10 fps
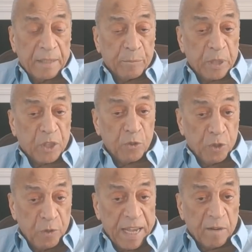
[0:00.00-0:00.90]
but you
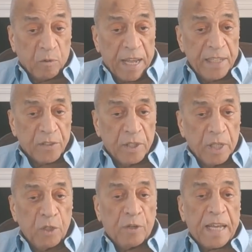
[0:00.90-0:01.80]
do have rights.
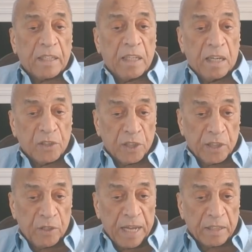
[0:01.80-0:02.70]
You got
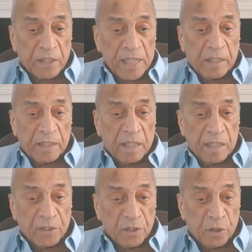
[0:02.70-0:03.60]
a second
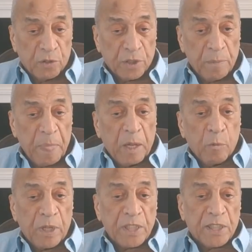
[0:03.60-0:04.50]
constitution,
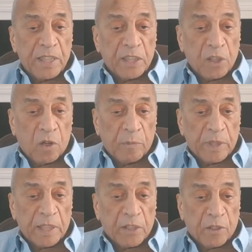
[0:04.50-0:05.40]
which is starting with
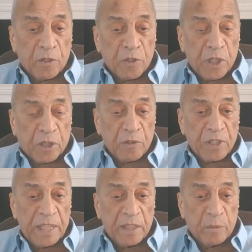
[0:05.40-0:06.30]
the
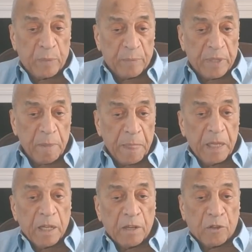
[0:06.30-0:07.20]
13th Amendment.
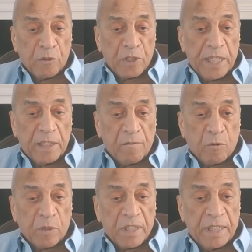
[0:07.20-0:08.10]
The 13th,
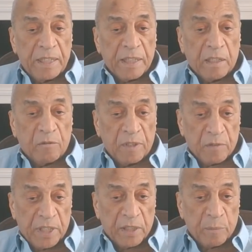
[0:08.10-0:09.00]
14th, and the
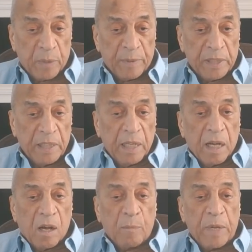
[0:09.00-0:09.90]
15th Amendment
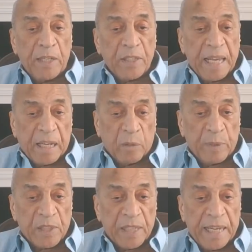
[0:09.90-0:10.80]
are major
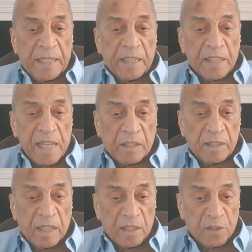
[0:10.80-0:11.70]
elements in the
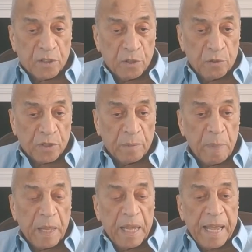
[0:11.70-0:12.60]
second constitution.
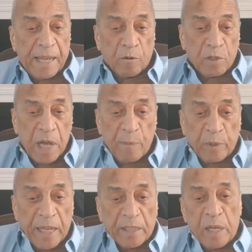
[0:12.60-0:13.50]
And on top
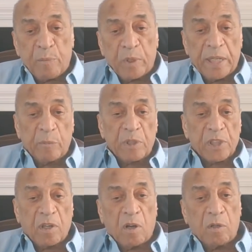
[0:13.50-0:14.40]
of that, they put in what's
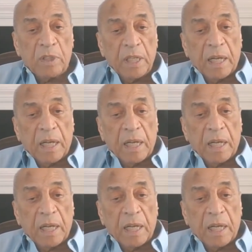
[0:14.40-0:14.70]
called